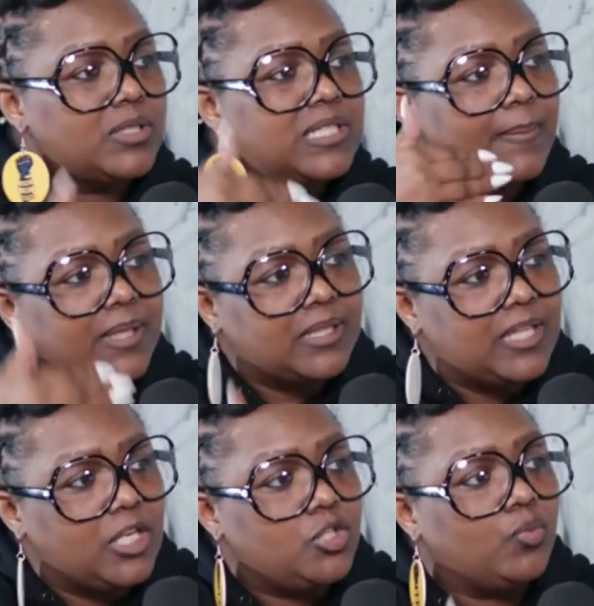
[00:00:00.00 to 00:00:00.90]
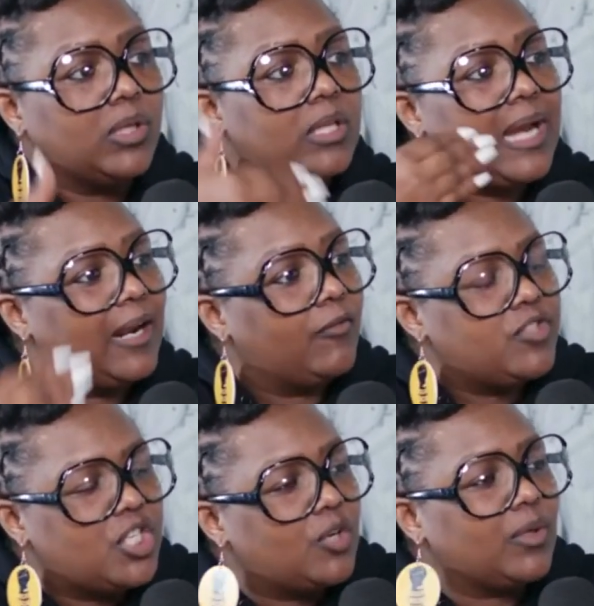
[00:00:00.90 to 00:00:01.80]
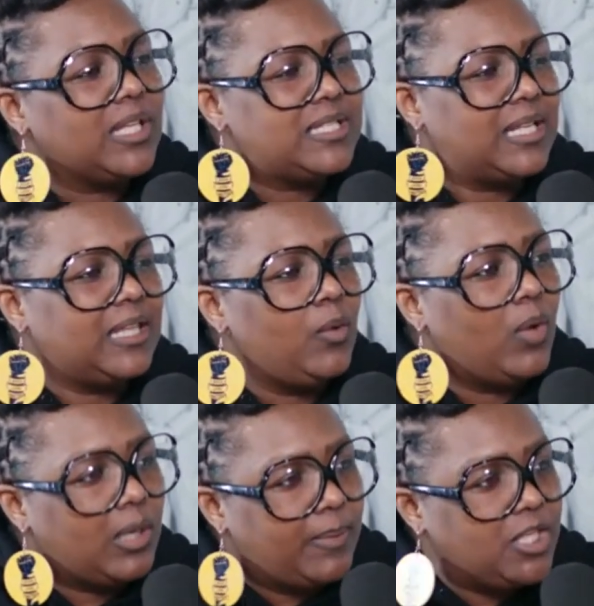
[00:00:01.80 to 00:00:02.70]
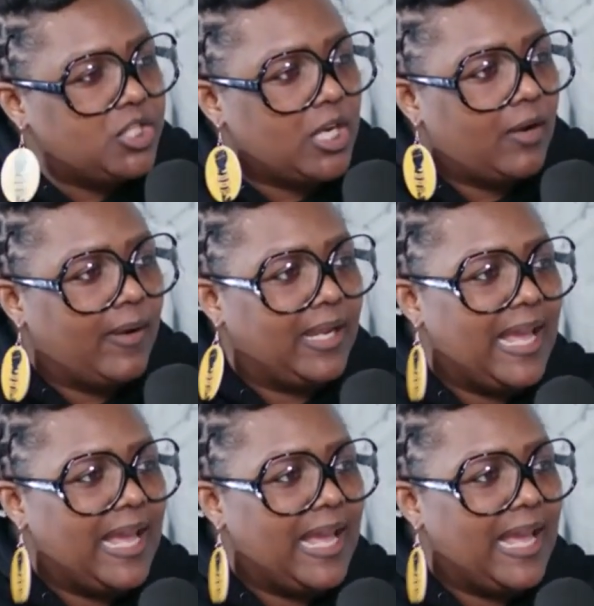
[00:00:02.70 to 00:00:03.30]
some of the things you really kind of generalistically want to be sharing,